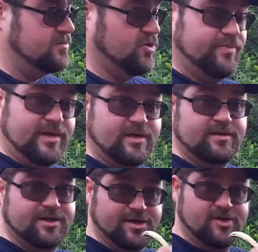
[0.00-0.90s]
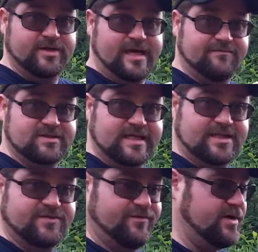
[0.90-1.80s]
root beer, and you know you have the
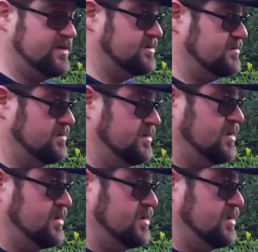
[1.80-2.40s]
sassafras.